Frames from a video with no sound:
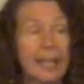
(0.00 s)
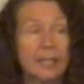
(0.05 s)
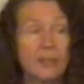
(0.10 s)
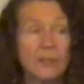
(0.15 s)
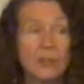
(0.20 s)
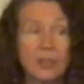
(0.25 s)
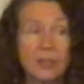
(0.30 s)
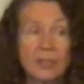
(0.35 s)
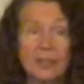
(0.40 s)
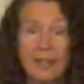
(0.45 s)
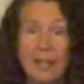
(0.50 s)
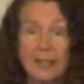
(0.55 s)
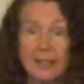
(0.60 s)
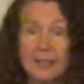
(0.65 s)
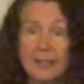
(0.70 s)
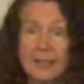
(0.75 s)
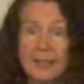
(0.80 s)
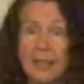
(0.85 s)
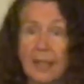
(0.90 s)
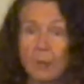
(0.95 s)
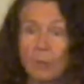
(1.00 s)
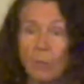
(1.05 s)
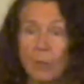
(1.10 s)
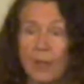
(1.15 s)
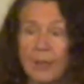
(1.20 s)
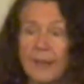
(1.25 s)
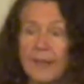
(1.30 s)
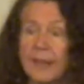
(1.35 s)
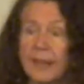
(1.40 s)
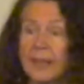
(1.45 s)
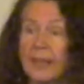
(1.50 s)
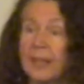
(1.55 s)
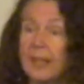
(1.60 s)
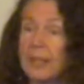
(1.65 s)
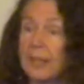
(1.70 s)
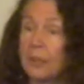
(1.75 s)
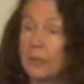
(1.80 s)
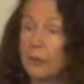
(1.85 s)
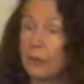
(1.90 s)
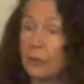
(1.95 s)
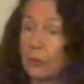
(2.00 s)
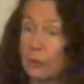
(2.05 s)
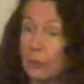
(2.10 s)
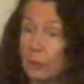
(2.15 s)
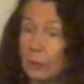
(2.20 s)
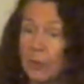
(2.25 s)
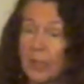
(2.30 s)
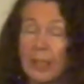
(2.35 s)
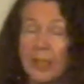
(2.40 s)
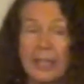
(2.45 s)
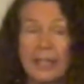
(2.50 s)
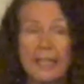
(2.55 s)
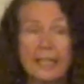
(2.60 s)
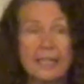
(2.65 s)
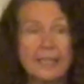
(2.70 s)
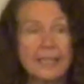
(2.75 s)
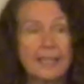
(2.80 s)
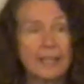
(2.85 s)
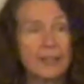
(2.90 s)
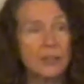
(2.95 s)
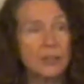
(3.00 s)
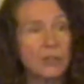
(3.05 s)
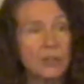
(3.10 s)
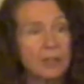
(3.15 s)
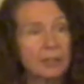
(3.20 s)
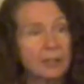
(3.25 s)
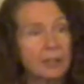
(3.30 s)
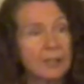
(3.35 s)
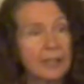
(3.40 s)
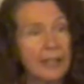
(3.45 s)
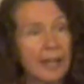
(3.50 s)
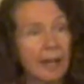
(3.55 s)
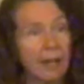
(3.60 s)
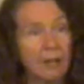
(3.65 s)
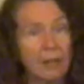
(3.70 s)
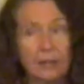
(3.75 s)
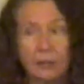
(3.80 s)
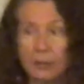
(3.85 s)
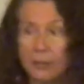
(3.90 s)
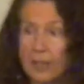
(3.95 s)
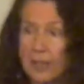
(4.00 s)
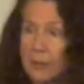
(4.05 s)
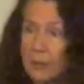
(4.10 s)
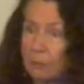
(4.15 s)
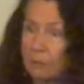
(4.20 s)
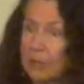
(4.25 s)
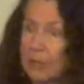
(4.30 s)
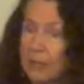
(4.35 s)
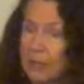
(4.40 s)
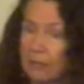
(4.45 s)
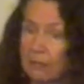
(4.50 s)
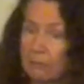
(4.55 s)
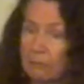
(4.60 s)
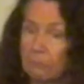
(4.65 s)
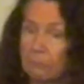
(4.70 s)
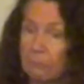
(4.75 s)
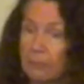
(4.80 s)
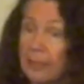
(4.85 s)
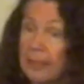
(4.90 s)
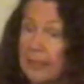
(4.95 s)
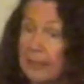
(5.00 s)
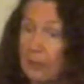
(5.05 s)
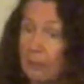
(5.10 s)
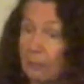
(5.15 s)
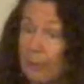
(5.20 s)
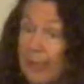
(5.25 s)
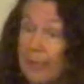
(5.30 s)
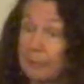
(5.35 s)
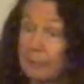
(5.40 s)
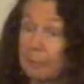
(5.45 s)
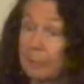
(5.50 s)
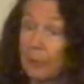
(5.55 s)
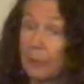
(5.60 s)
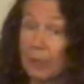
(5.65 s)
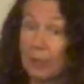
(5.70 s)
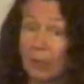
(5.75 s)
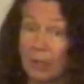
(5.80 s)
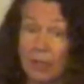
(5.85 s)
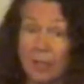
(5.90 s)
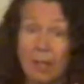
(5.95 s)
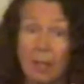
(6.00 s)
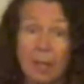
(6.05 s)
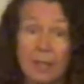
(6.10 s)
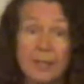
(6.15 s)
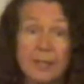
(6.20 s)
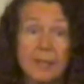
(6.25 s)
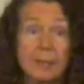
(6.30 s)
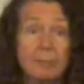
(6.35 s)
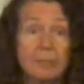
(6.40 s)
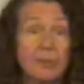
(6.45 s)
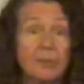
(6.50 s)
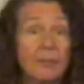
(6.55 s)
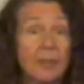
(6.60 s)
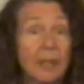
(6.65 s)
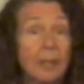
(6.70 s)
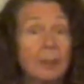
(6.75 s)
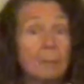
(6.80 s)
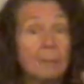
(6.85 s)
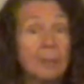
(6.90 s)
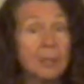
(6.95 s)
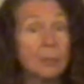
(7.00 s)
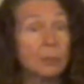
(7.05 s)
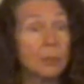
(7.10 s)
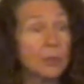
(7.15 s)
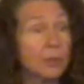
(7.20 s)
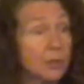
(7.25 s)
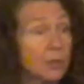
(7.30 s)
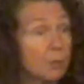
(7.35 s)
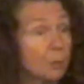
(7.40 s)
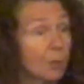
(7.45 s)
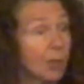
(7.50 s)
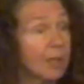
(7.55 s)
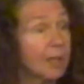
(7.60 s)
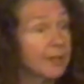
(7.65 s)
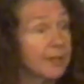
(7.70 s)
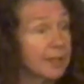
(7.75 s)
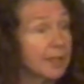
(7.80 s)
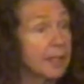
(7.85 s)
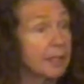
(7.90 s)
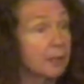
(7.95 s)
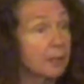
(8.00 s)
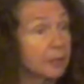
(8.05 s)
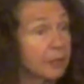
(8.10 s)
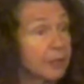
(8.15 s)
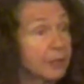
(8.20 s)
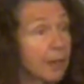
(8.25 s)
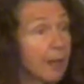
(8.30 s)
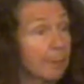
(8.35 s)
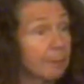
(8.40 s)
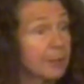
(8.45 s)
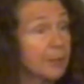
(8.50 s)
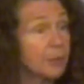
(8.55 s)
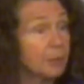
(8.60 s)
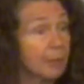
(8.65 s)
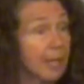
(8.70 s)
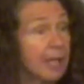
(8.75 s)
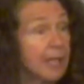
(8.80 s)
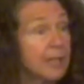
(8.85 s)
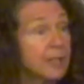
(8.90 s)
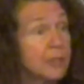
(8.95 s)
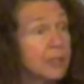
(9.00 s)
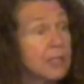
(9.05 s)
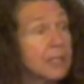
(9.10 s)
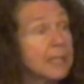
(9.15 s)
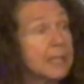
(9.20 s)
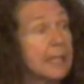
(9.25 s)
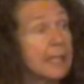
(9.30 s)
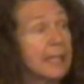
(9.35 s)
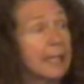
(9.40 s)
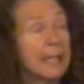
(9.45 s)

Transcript: I'd just like to say one thing here too, is that Sheila Gallagher has written a really great book on concept development, which is one of the Hilda Taba strategies.